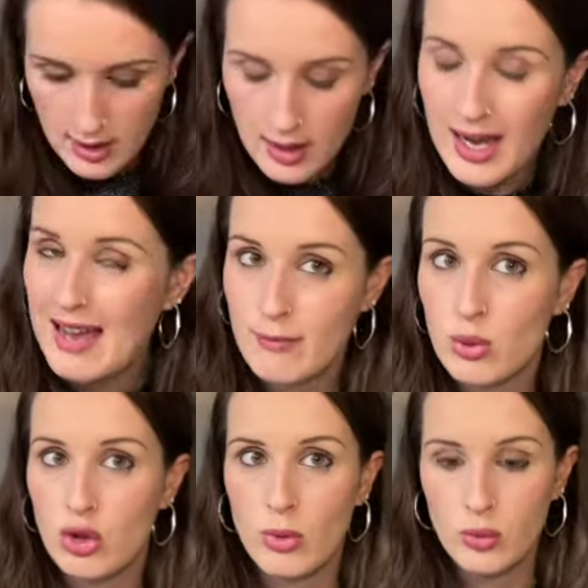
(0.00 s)
I haven't
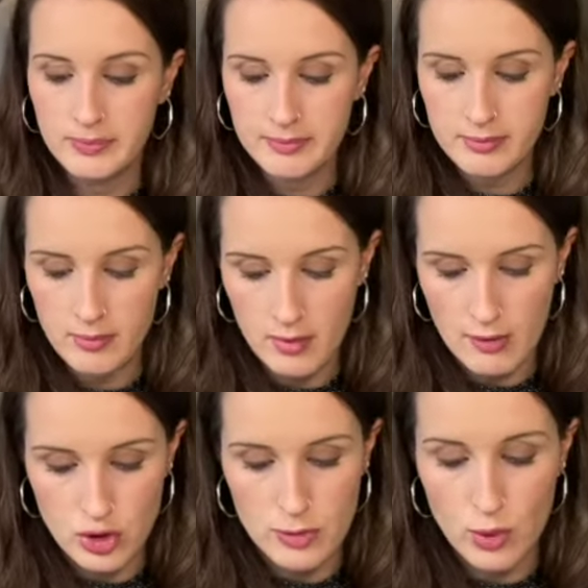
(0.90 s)
bought them all, I've
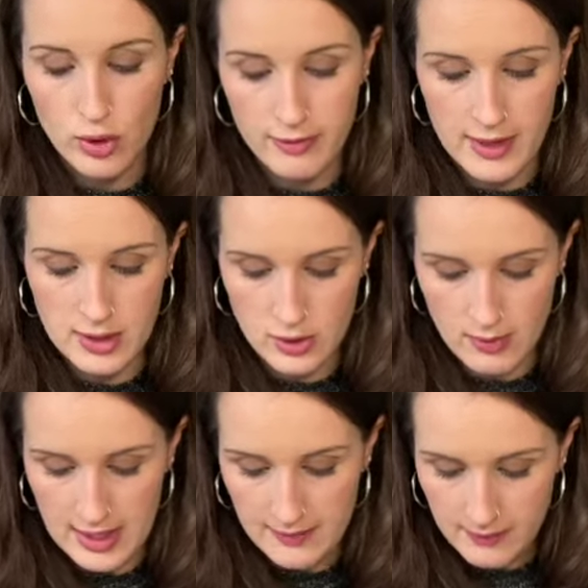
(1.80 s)
just bought the first
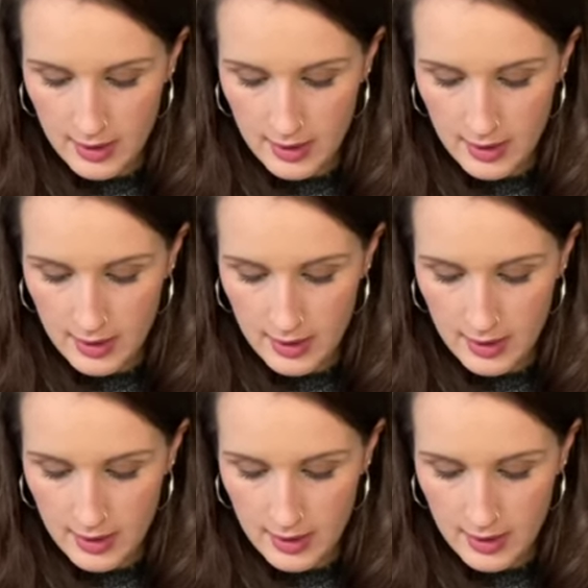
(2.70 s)
three.